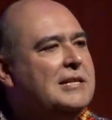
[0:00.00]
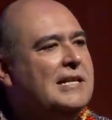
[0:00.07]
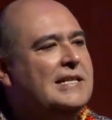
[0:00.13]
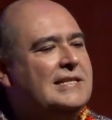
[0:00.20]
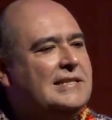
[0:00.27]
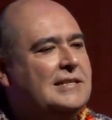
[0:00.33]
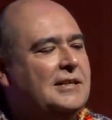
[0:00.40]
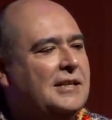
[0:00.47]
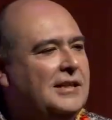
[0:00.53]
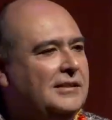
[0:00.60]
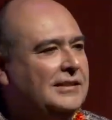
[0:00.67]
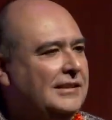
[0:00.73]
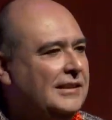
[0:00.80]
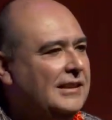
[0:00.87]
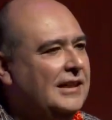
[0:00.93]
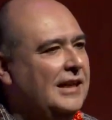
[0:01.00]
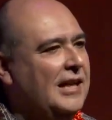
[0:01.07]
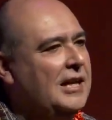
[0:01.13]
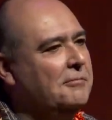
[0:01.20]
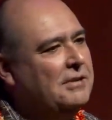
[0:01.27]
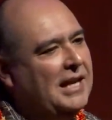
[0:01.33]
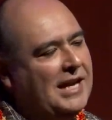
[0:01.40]
It's,
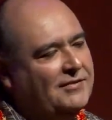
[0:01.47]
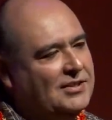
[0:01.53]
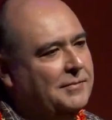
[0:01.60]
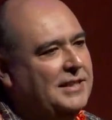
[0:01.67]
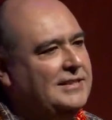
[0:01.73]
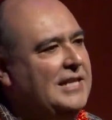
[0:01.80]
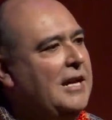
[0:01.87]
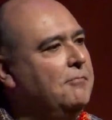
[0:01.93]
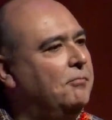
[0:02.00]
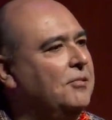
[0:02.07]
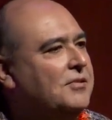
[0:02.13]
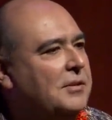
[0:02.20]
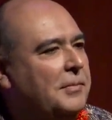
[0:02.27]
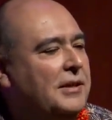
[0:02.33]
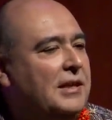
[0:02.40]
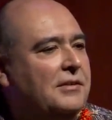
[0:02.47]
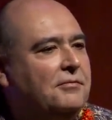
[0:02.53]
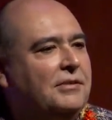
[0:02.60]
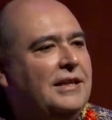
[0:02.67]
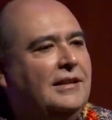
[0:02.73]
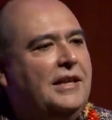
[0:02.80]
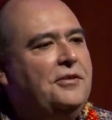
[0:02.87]
And I have some examples about
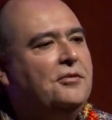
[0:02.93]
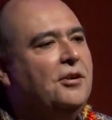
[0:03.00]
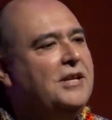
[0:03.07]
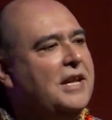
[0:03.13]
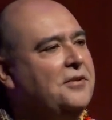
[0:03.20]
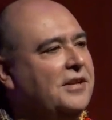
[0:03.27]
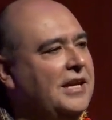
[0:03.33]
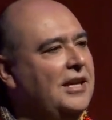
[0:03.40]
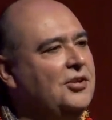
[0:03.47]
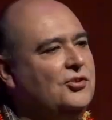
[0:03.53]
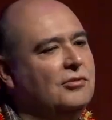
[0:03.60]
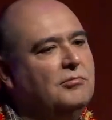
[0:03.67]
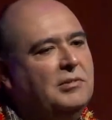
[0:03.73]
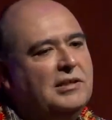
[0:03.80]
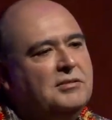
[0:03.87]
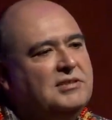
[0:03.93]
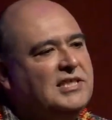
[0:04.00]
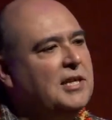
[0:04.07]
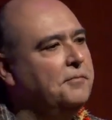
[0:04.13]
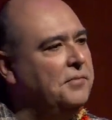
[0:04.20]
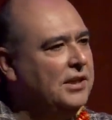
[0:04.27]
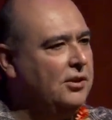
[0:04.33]
later on in education where
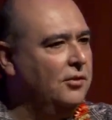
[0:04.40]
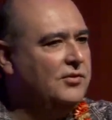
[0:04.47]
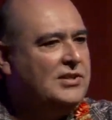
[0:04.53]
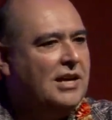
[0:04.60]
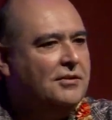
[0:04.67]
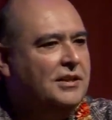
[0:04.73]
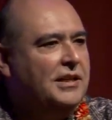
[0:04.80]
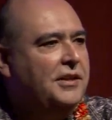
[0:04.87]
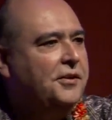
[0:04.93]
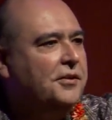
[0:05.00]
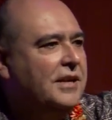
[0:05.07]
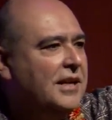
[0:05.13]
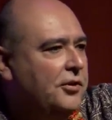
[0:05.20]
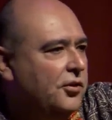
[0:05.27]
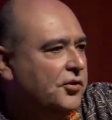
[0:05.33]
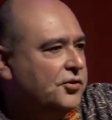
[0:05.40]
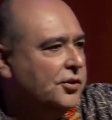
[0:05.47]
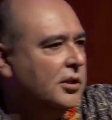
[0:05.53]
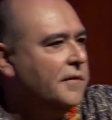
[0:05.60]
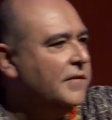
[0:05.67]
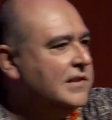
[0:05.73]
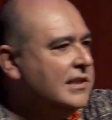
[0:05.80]
something goes out on the internet, a new
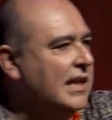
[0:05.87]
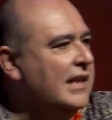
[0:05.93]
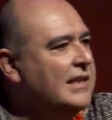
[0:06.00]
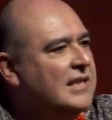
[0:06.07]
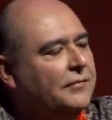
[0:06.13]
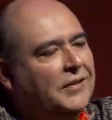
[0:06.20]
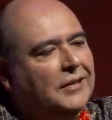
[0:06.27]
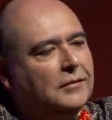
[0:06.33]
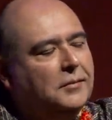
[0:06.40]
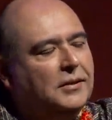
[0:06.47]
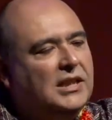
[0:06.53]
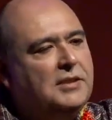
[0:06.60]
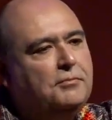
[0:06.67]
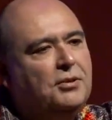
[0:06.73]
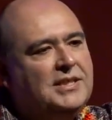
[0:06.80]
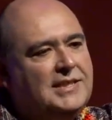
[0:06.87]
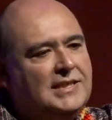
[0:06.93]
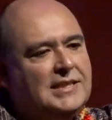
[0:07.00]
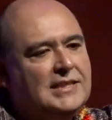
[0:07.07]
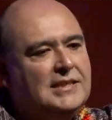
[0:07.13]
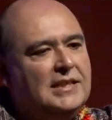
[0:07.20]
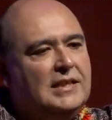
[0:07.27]
service, and it's available in
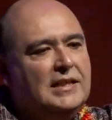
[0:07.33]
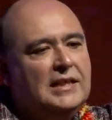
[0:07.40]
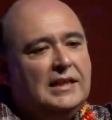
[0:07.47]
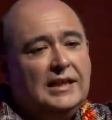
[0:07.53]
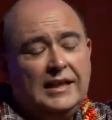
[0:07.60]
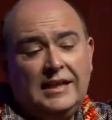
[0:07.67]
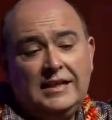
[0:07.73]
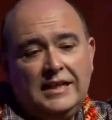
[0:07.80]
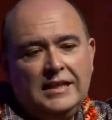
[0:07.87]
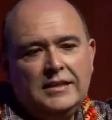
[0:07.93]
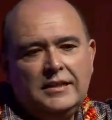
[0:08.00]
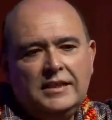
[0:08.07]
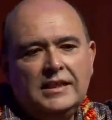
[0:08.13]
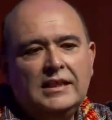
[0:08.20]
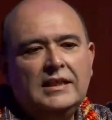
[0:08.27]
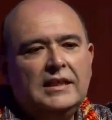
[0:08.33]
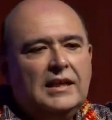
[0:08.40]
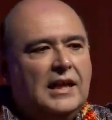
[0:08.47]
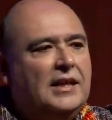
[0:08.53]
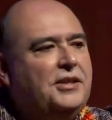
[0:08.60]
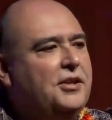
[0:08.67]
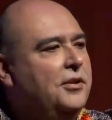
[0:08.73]
Brazil, in India,
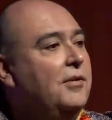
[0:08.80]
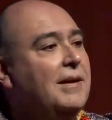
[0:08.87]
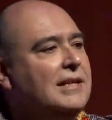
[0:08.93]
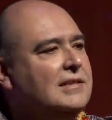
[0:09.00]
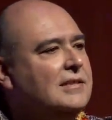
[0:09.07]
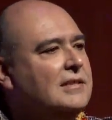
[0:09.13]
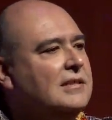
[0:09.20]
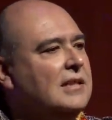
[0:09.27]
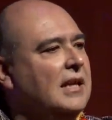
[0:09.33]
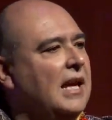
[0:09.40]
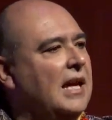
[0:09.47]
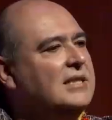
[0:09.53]
and the US.